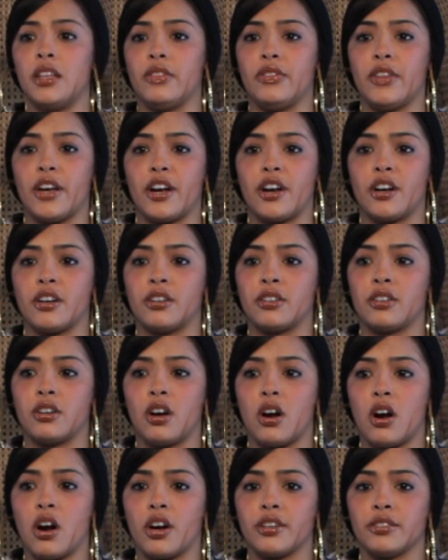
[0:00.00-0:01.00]

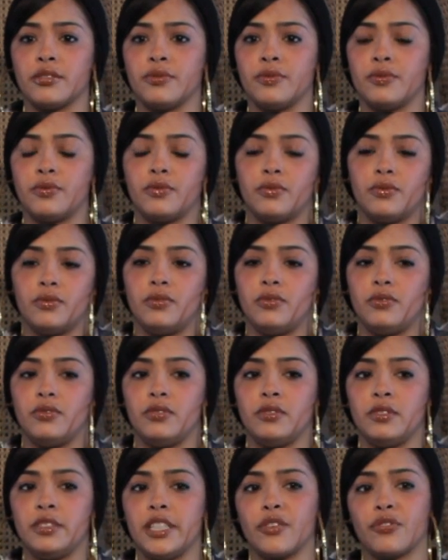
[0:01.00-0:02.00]
There are
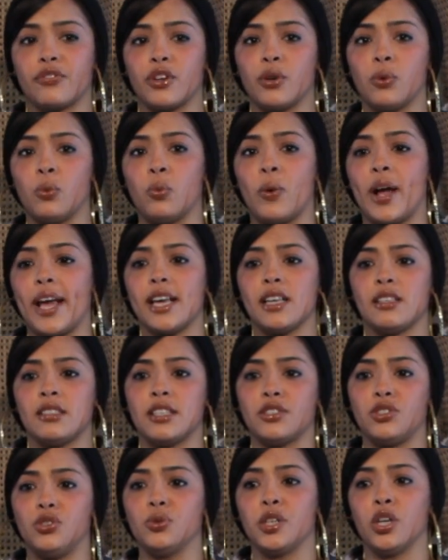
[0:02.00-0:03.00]
different ways
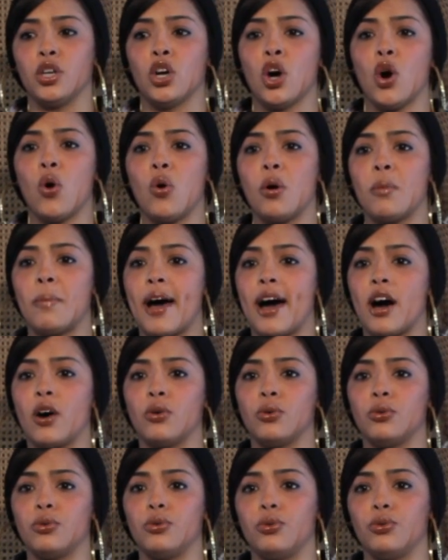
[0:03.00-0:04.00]
that you can go
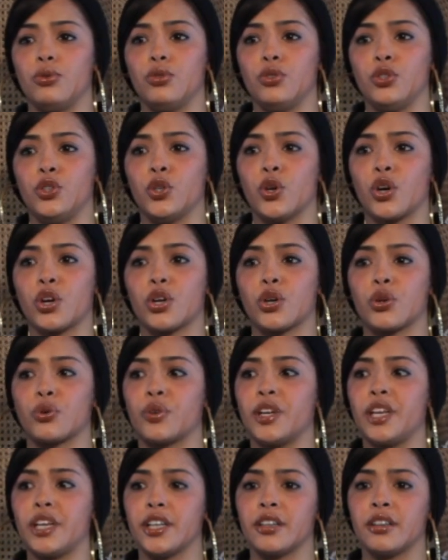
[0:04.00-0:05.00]
about your
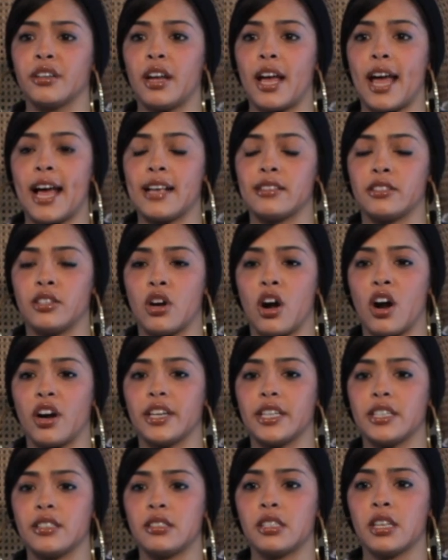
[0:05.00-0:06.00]
career as an
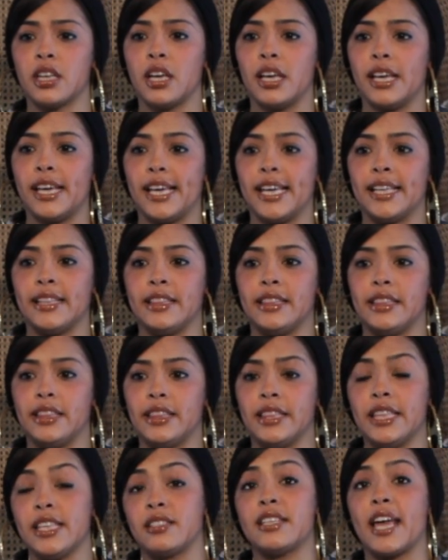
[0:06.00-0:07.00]
artist in
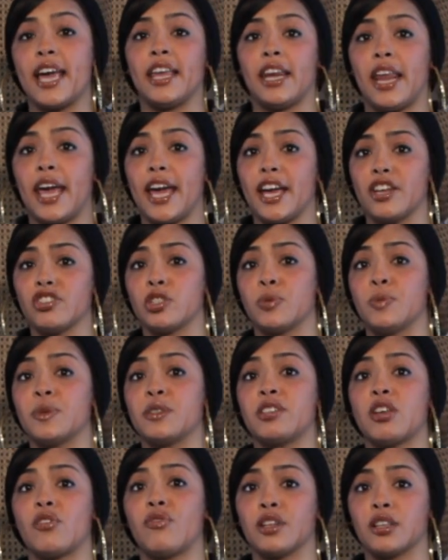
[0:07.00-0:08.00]
this day and age,
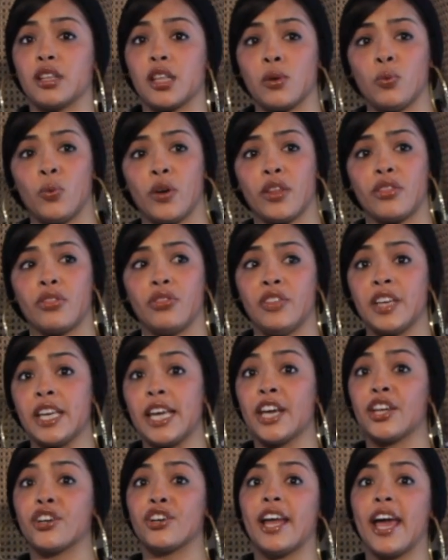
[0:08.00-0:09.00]
specifically with
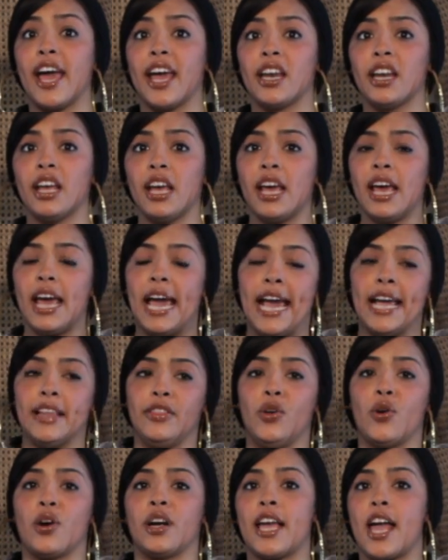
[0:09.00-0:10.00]
the internet
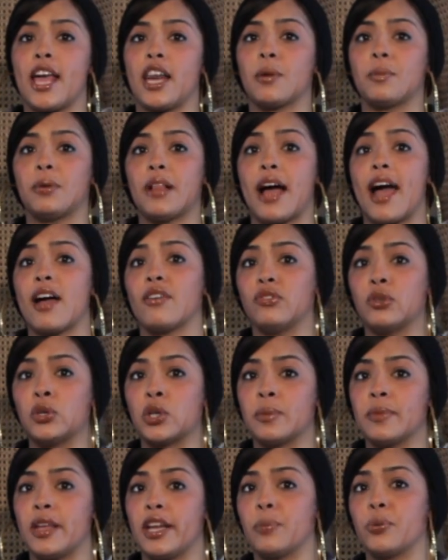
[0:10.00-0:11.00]
and the organic
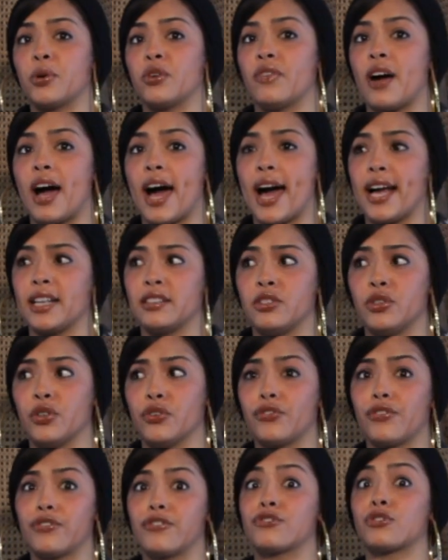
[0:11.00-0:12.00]
platform that it provides, the
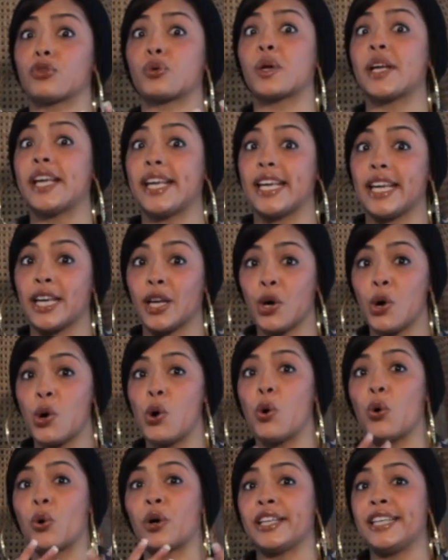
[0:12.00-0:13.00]
free
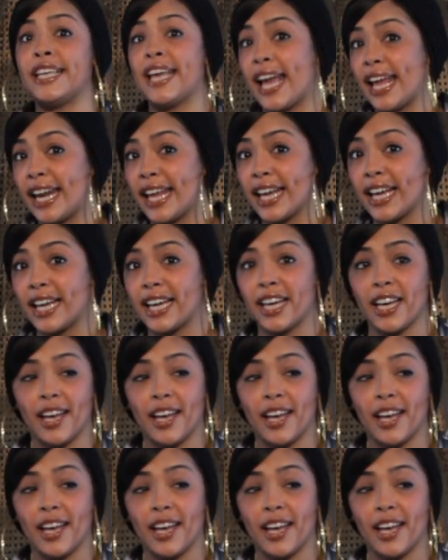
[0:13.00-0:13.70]
organic